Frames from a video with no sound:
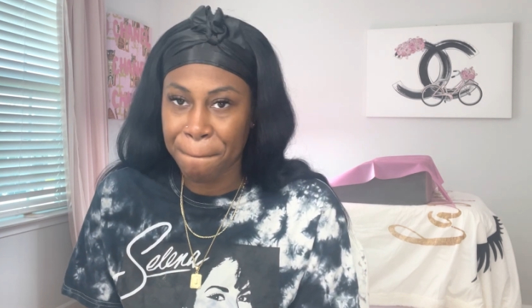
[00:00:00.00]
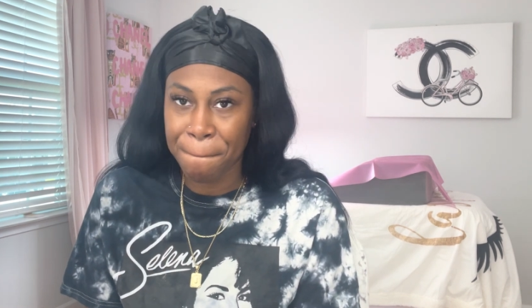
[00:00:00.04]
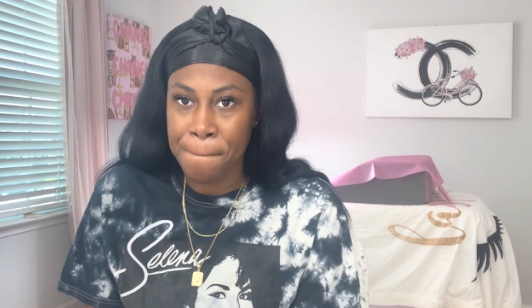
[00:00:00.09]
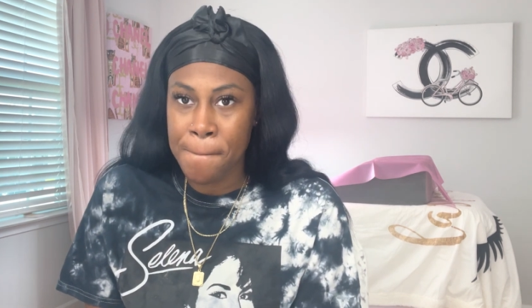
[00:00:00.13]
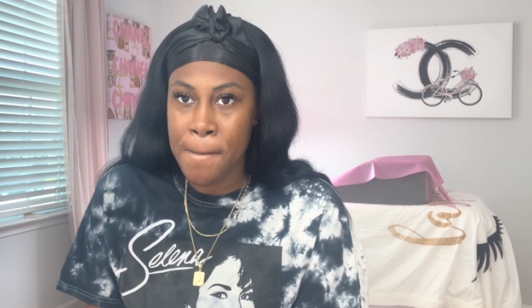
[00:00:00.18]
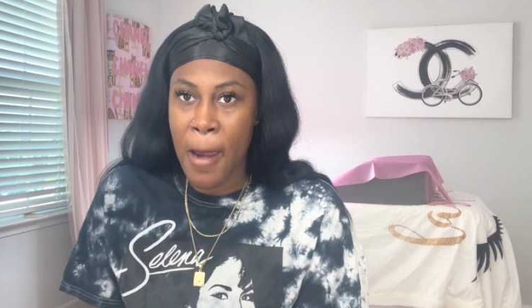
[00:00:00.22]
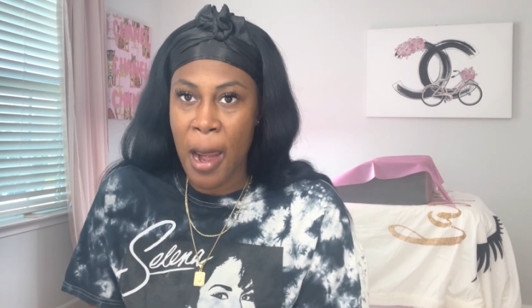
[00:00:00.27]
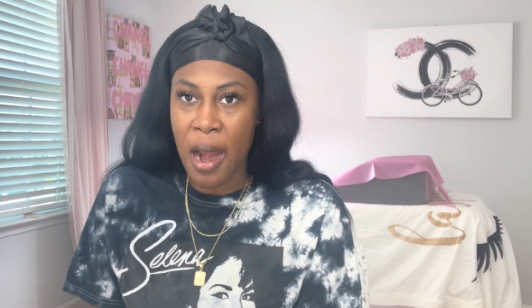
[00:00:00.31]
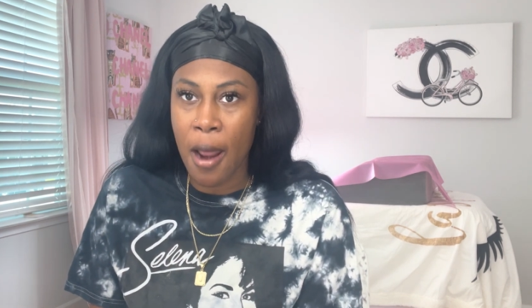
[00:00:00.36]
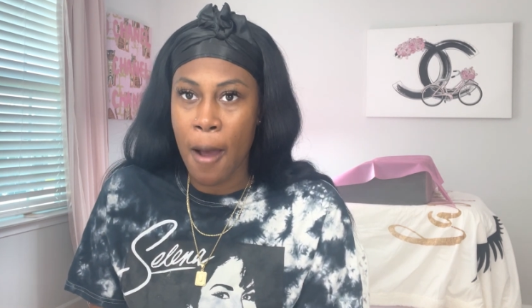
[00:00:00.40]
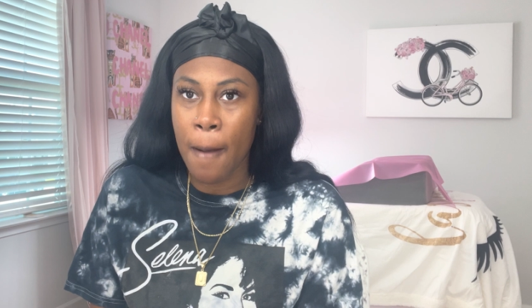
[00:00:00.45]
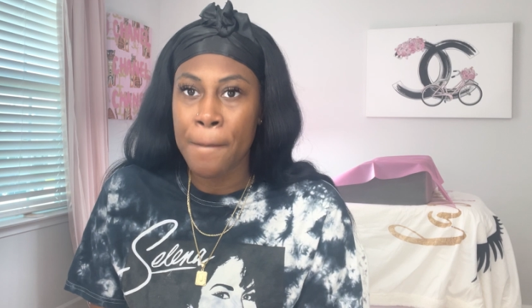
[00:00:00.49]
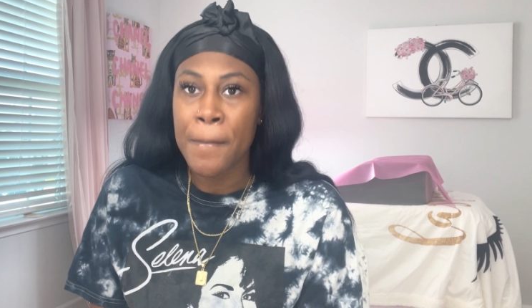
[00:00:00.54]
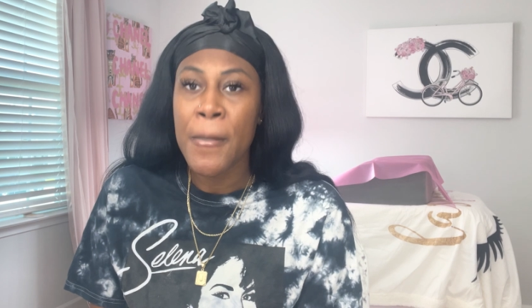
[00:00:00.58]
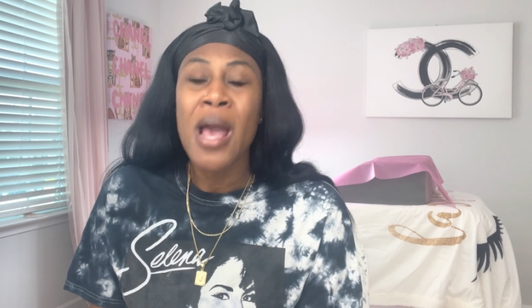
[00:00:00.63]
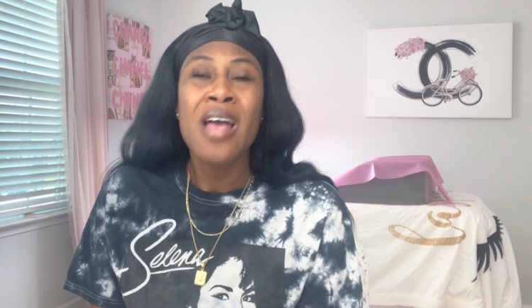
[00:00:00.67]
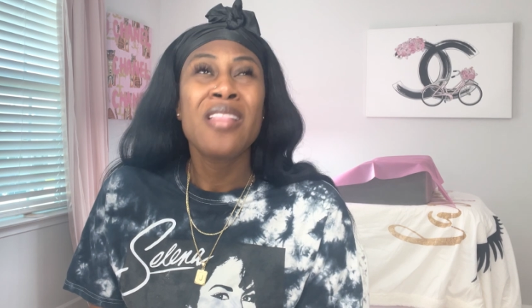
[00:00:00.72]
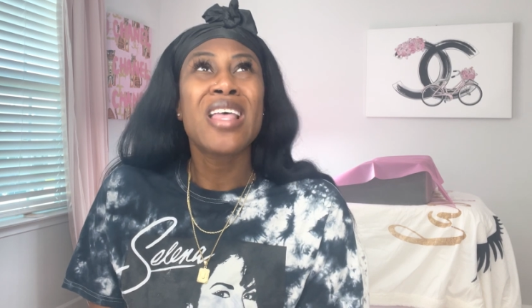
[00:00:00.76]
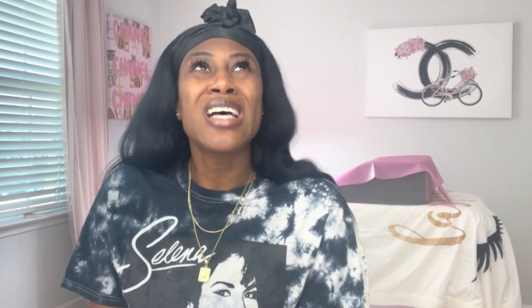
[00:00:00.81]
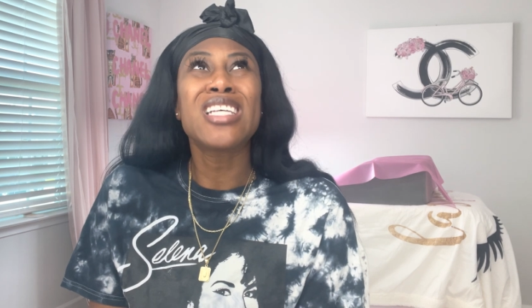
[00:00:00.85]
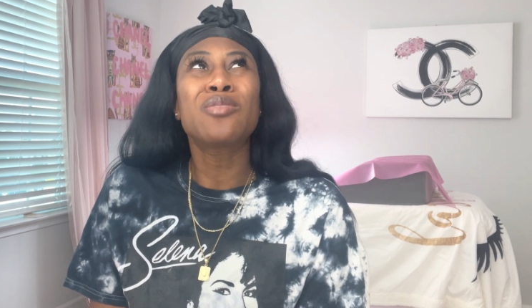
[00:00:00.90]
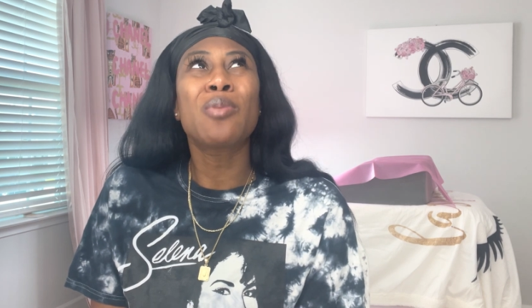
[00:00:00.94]
you know,
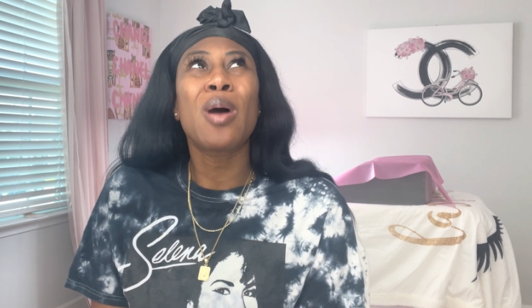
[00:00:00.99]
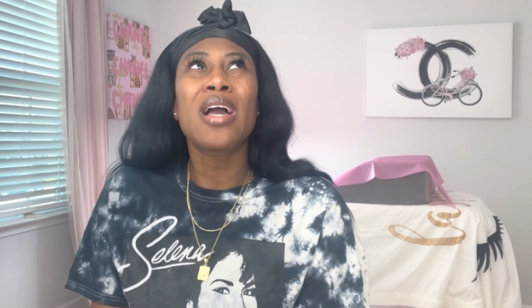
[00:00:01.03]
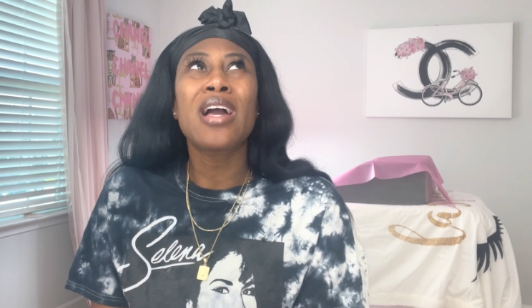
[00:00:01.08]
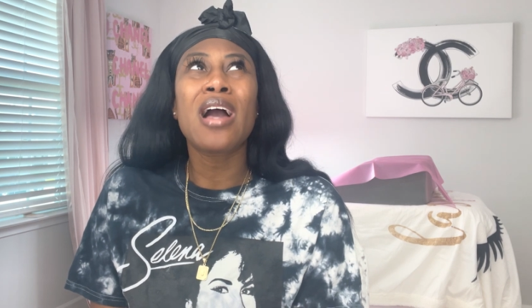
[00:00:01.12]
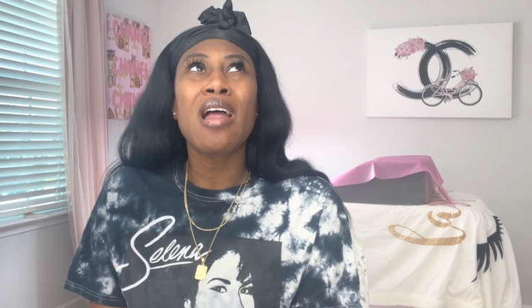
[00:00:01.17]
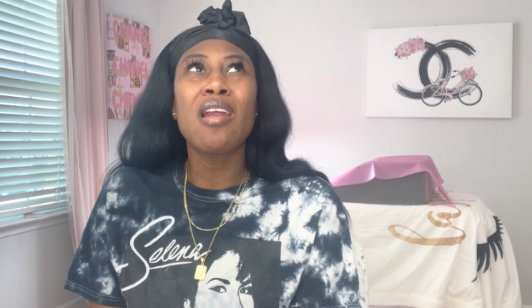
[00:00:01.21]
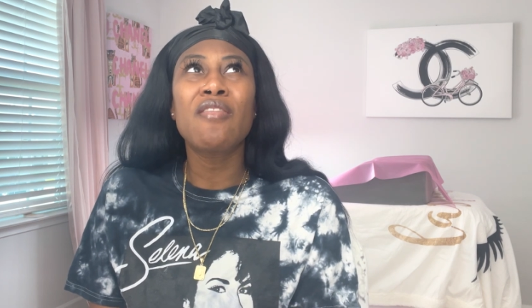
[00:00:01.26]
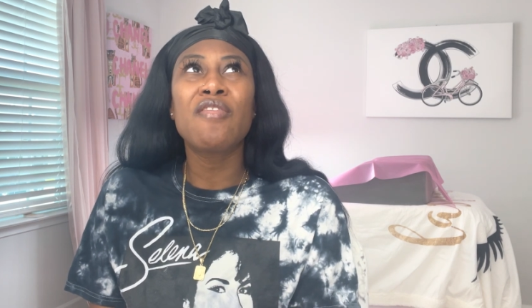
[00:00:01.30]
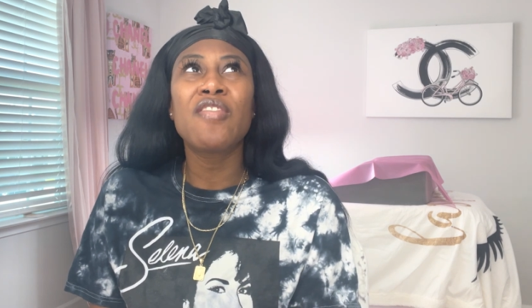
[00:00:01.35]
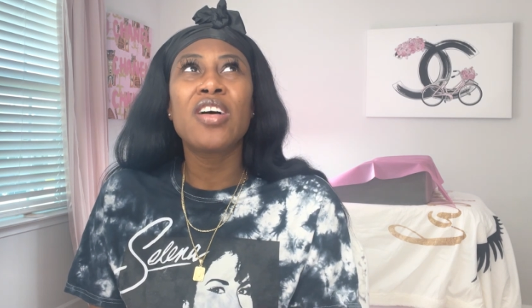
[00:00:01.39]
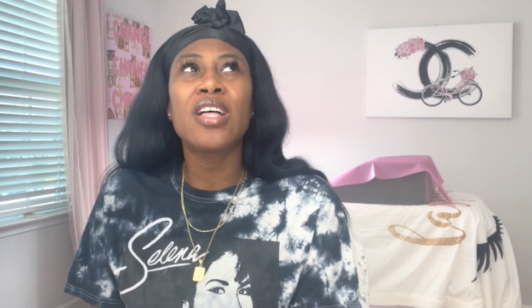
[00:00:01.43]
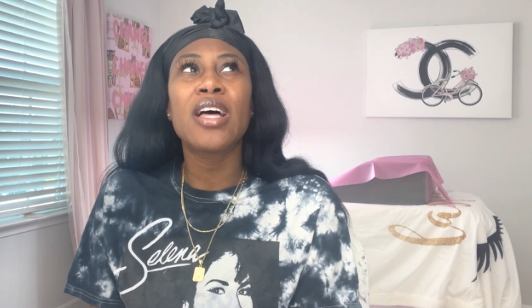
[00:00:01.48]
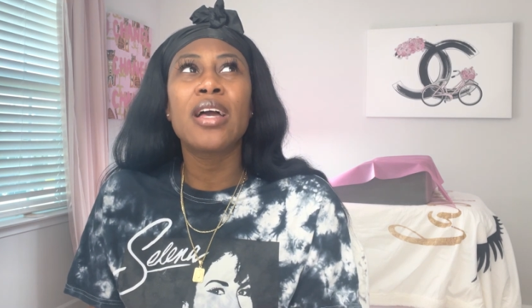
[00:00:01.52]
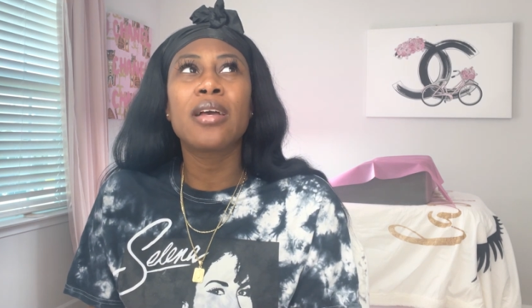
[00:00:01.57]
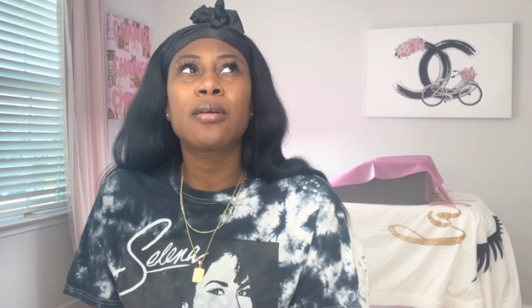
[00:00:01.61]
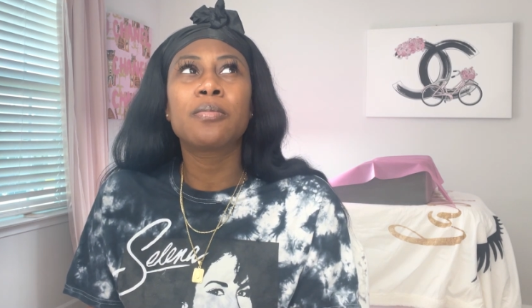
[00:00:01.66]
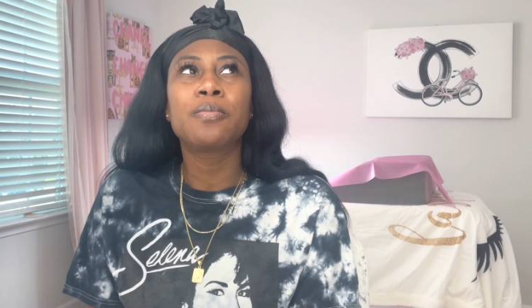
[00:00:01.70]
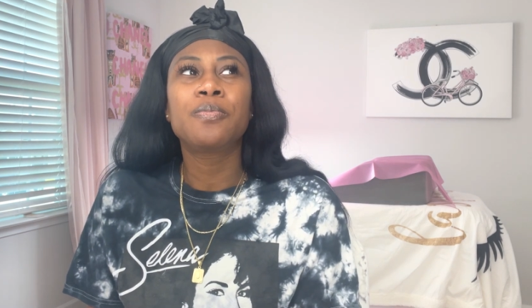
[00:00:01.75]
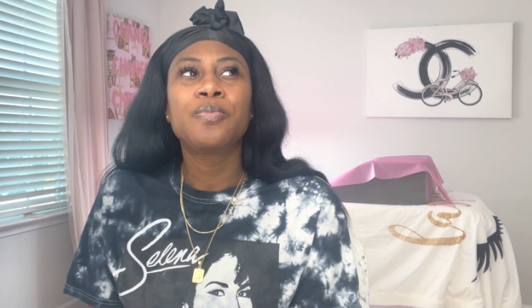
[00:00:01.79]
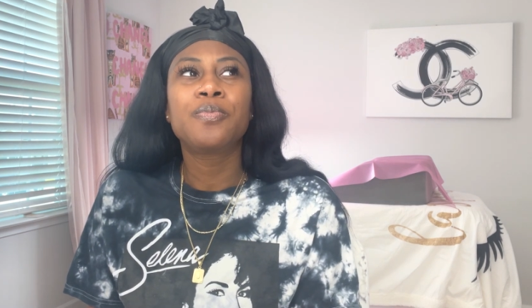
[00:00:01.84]
that's why I kind of feel like